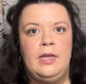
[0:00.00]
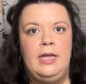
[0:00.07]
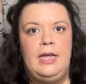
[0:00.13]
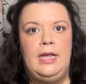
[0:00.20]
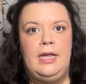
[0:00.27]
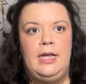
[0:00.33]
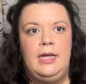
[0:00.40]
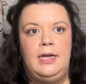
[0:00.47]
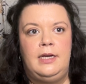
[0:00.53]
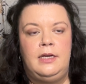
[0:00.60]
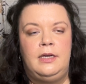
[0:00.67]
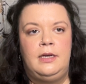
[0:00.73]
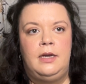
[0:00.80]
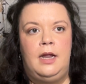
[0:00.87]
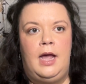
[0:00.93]

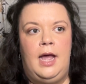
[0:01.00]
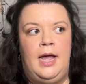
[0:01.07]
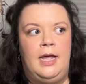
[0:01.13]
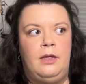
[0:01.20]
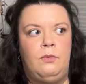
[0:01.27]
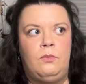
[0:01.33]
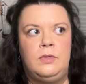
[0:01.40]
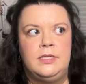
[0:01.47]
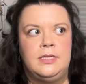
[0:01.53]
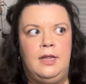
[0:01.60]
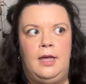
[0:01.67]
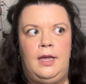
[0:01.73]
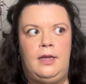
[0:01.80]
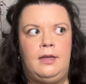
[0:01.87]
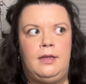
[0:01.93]
And I was
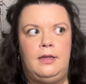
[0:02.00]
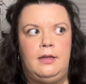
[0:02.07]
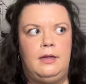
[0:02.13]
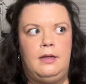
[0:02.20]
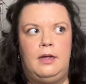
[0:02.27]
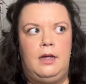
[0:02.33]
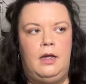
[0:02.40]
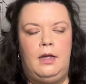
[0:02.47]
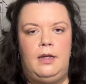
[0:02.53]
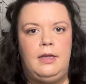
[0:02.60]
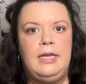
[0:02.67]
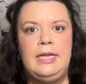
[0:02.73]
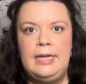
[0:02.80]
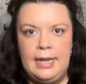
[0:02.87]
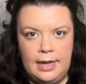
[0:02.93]
like,
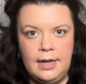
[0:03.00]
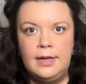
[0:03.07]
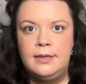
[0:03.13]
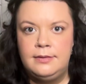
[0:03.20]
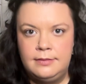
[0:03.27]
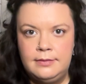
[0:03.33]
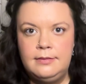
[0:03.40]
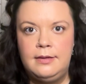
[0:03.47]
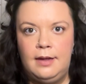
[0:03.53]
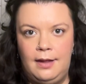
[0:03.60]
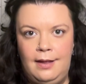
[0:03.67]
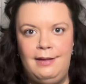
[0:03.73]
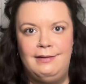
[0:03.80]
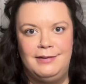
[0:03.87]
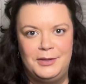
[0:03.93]
yeah,
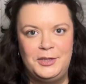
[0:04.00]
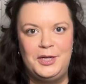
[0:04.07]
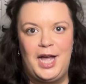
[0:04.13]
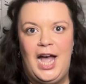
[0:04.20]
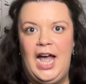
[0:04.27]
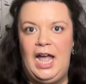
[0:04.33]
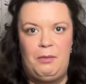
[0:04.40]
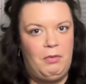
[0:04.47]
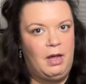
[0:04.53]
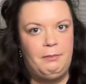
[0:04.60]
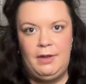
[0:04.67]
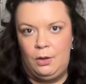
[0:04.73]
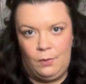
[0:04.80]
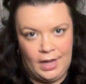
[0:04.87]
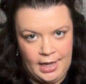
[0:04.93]
I'm on
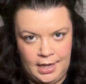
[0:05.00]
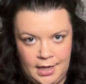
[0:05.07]
my way.